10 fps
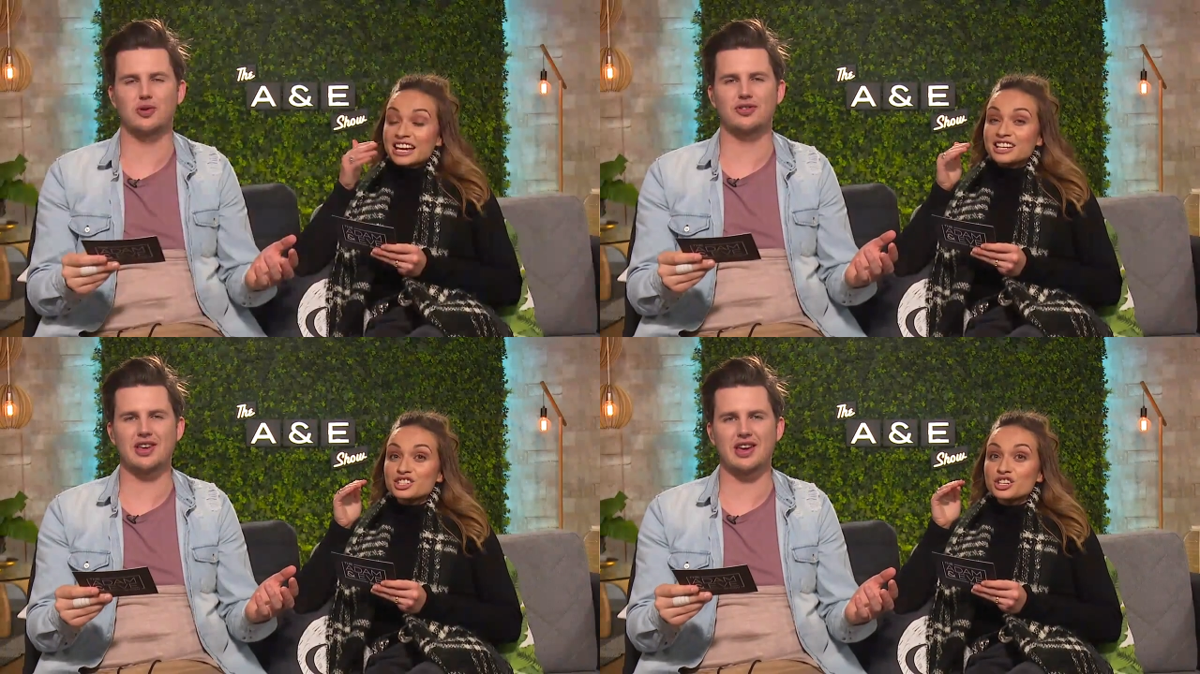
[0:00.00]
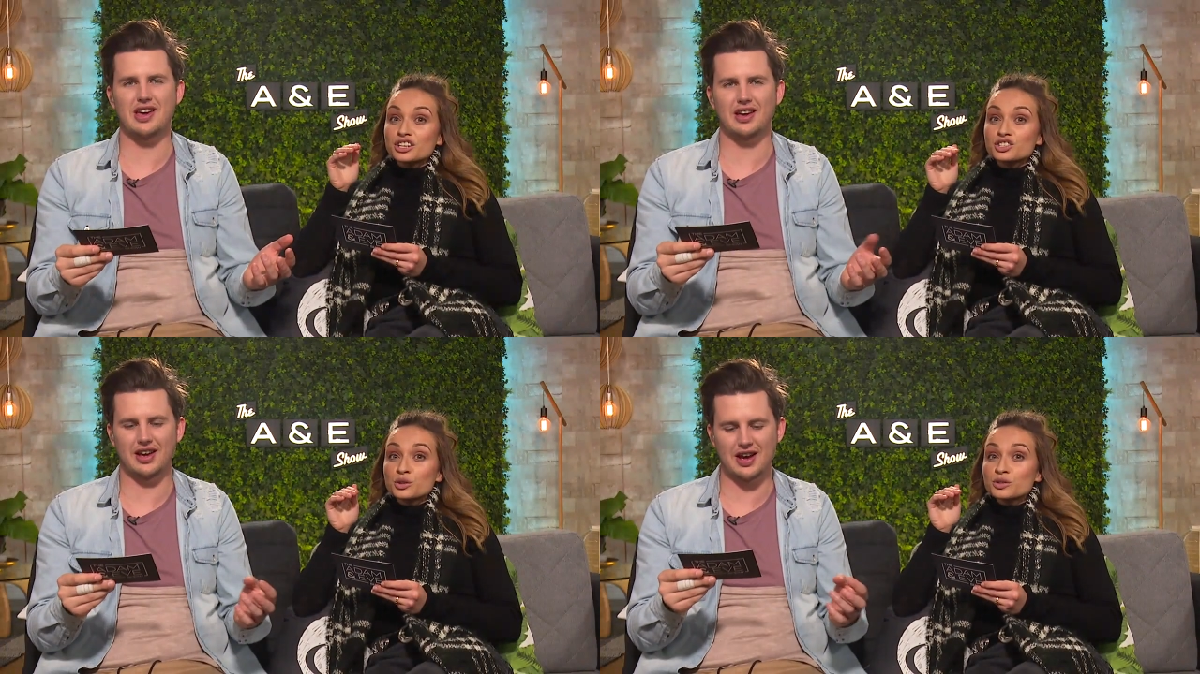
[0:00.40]
Speaker 1: what the
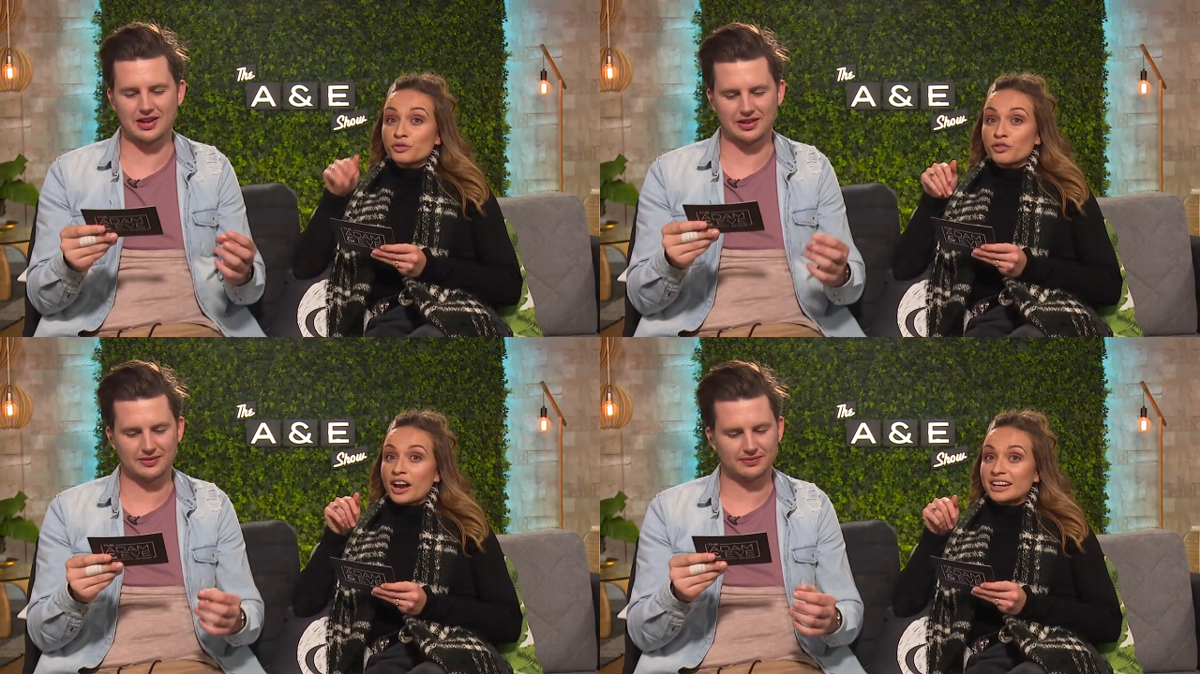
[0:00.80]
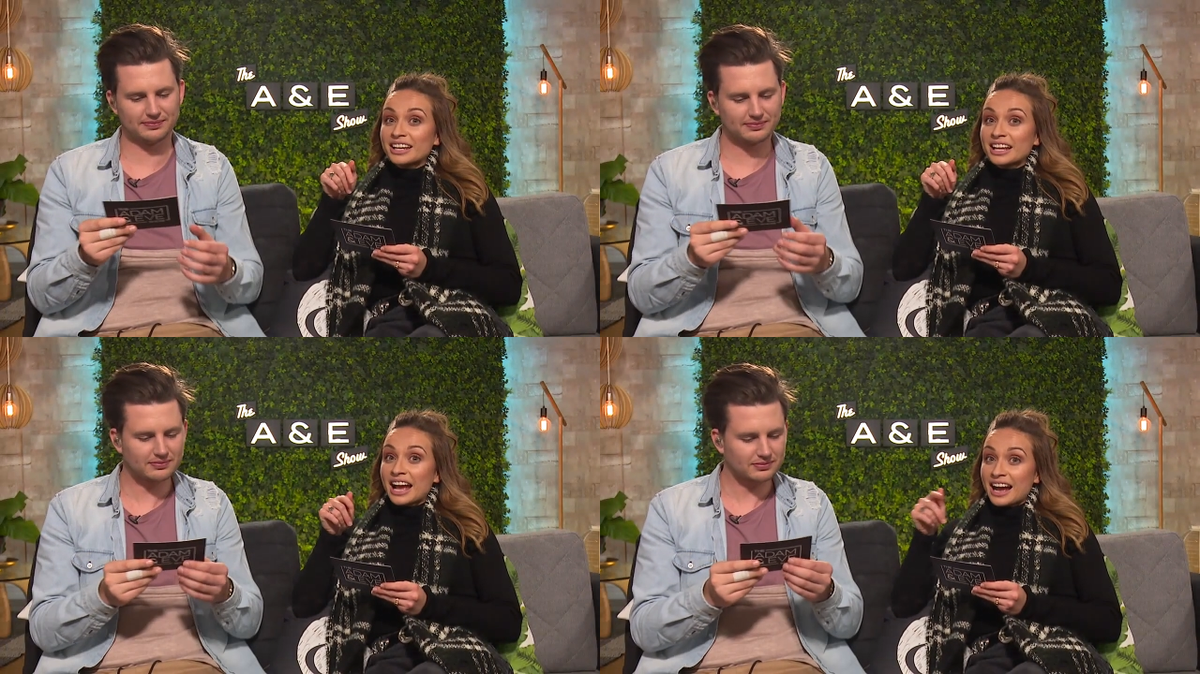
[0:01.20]
heck? It's eh?
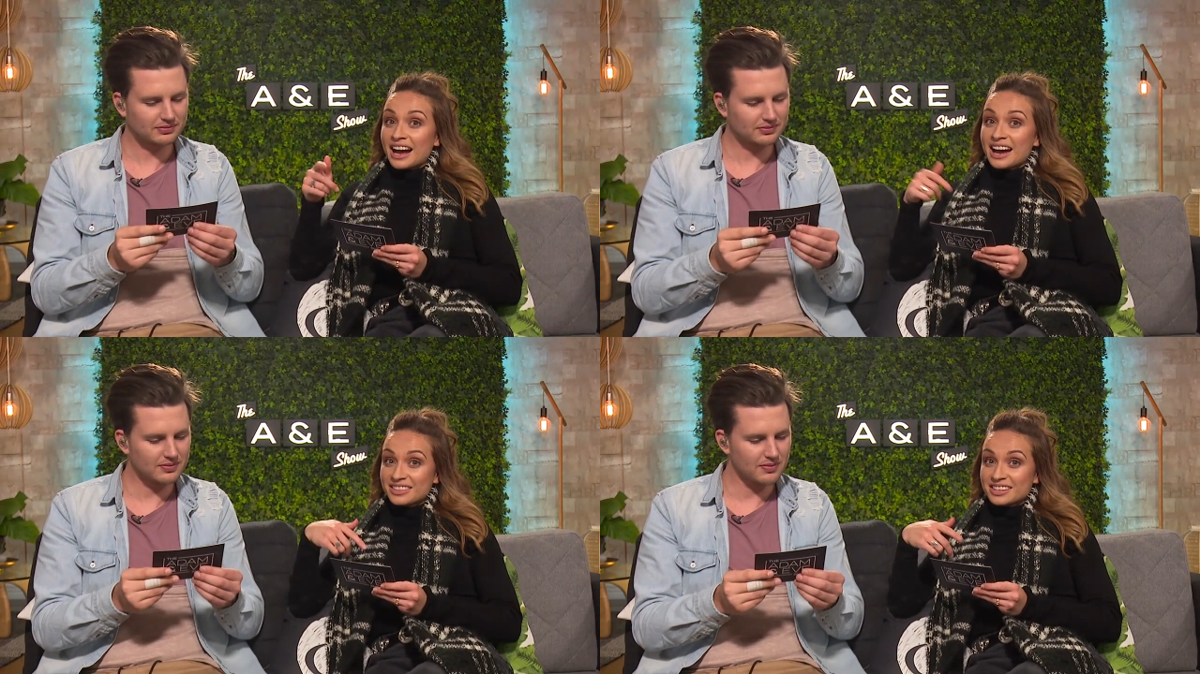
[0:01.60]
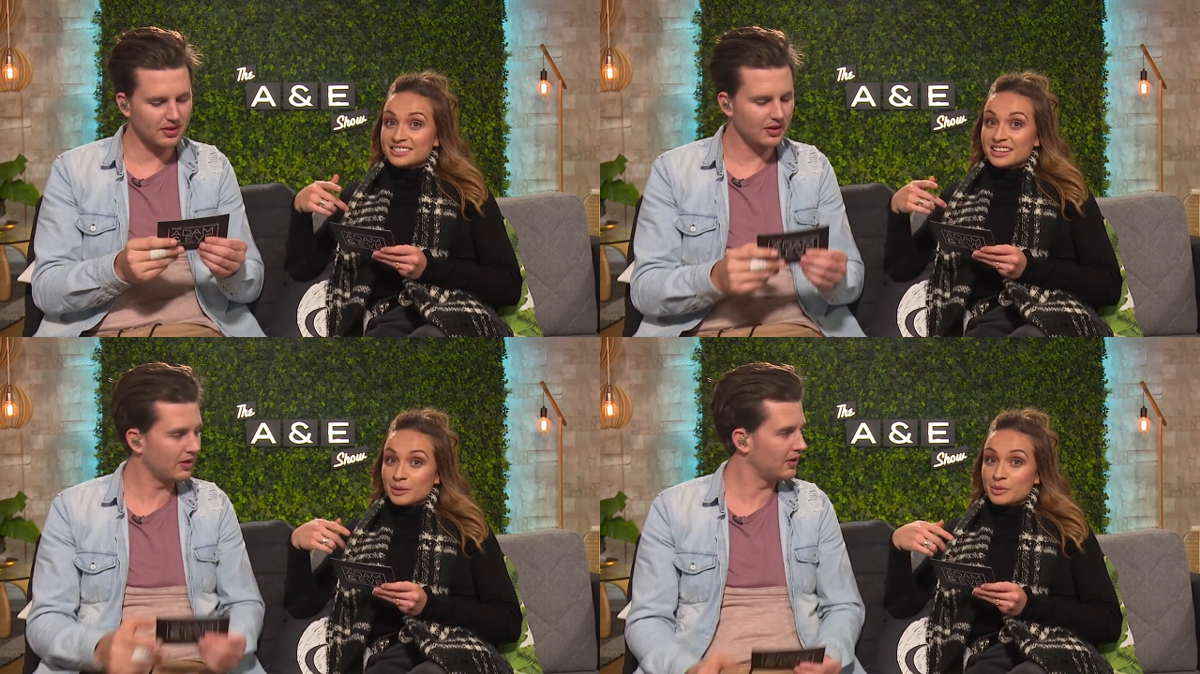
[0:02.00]
frightening how hard
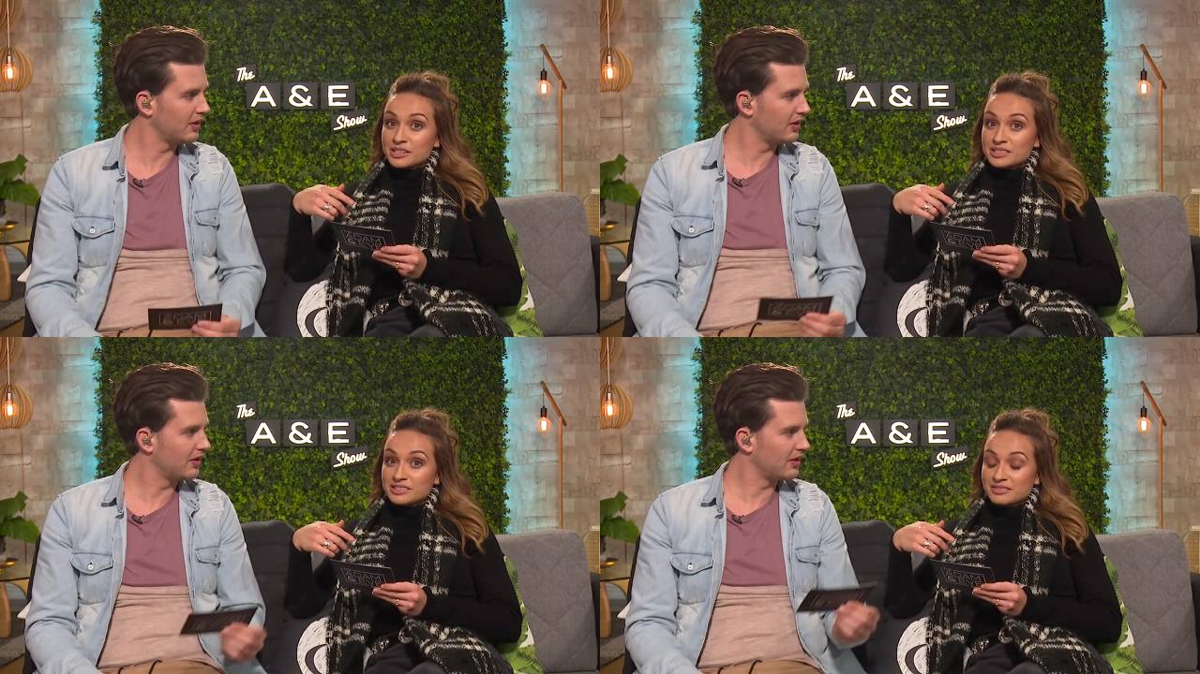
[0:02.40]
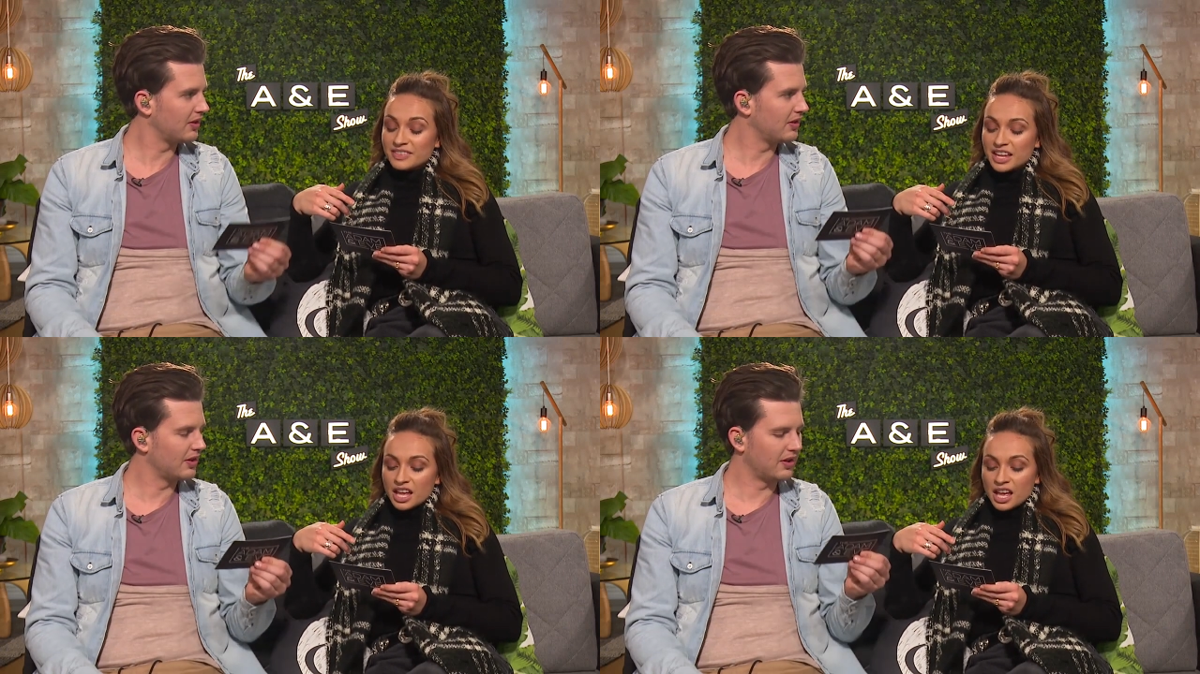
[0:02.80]
this game is.
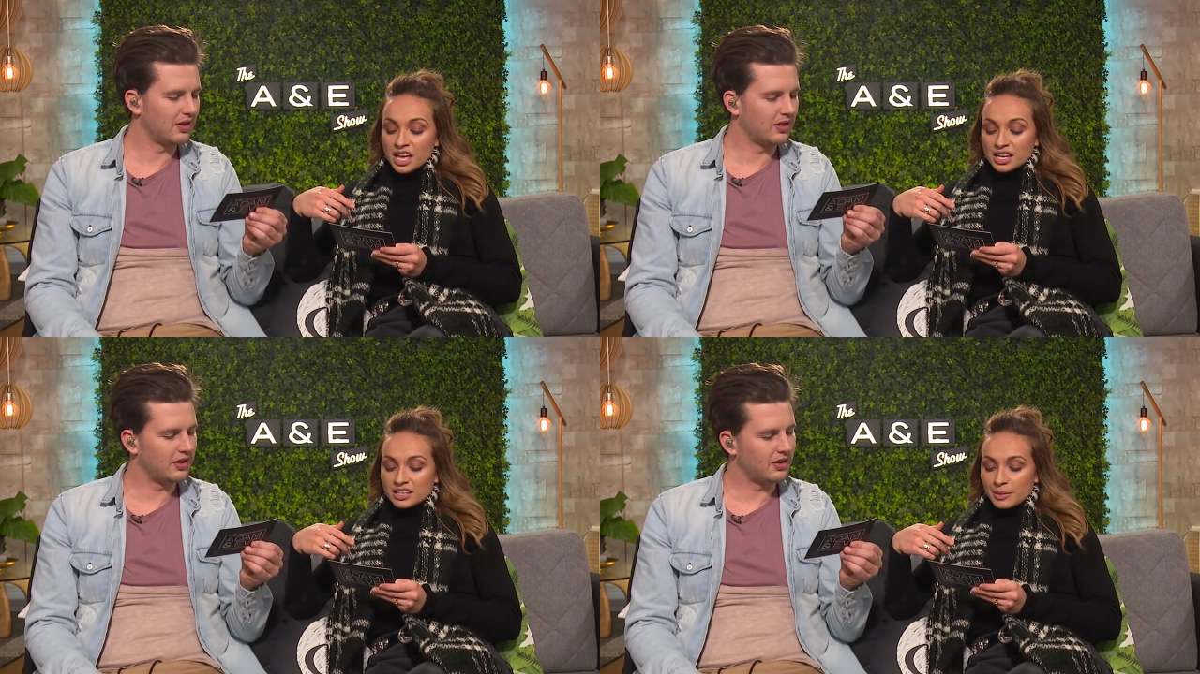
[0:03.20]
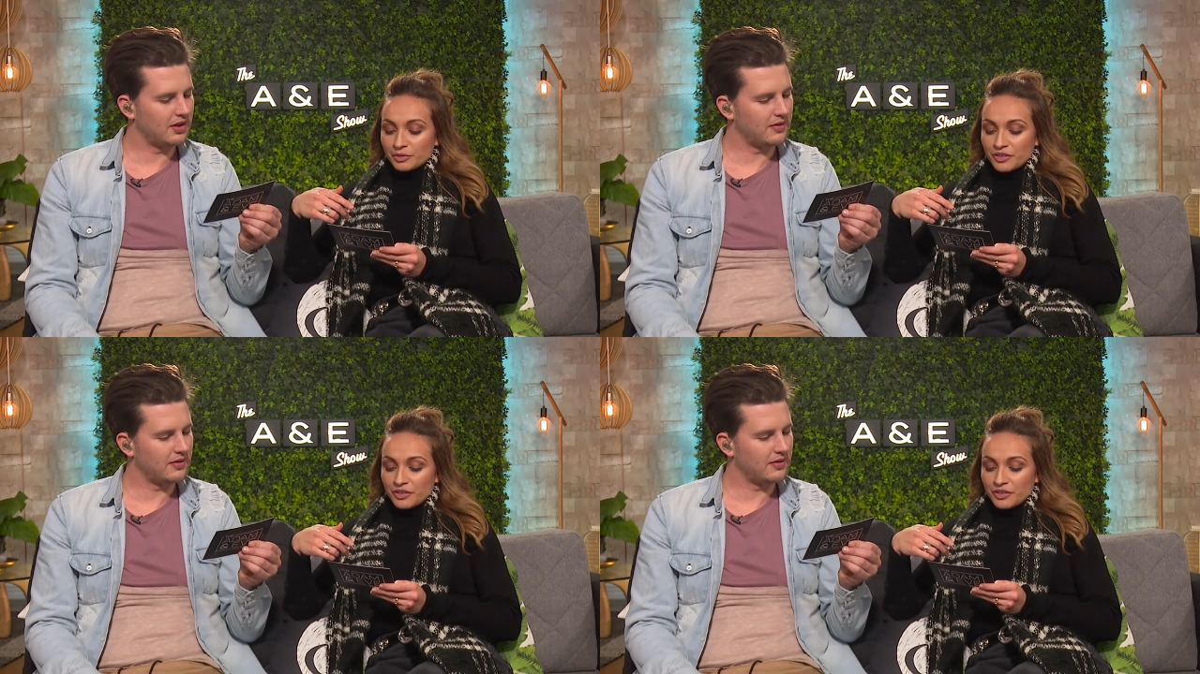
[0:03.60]
Number